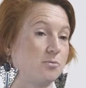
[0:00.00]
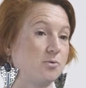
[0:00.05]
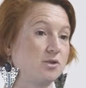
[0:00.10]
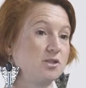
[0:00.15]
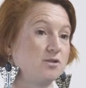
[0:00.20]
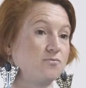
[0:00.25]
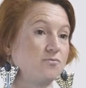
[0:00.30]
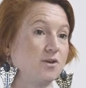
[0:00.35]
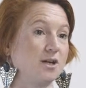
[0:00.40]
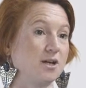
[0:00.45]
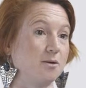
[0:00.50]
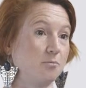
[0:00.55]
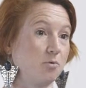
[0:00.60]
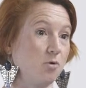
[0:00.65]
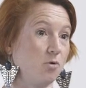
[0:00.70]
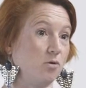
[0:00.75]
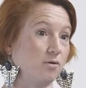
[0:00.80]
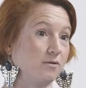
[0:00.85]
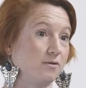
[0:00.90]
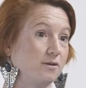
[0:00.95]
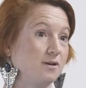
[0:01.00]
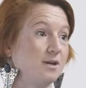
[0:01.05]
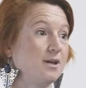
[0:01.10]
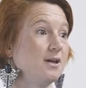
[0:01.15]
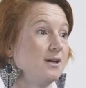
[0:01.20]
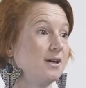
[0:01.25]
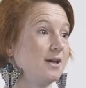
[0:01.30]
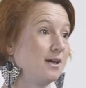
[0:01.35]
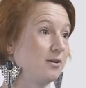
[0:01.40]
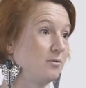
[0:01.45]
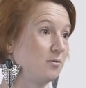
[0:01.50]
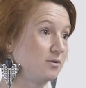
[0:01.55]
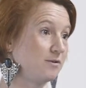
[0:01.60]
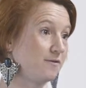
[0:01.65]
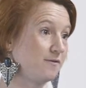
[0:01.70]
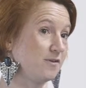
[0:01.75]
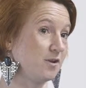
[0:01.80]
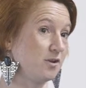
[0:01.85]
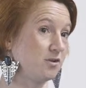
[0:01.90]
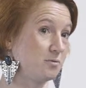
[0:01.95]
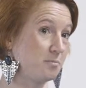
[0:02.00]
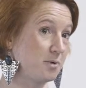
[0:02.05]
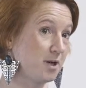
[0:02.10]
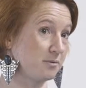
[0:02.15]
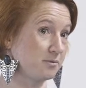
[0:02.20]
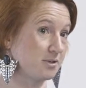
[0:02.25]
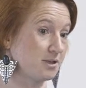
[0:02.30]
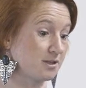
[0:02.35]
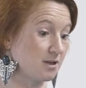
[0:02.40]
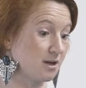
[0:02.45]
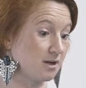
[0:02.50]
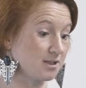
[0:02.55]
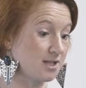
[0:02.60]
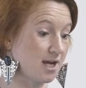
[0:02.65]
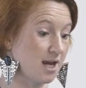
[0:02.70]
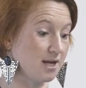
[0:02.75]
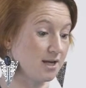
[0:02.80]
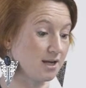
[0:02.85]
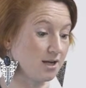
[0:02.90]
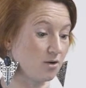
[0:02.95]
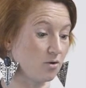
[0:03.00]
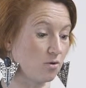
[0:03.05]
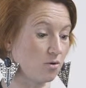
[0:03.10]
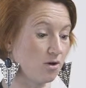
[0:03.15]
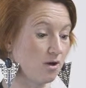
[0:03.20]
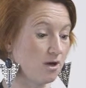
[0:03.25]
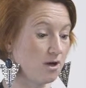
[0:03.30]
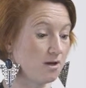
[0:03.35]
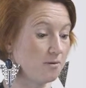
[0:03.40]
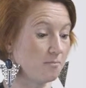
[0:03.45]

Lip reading: which is really important in order for you to be able to start tailoring your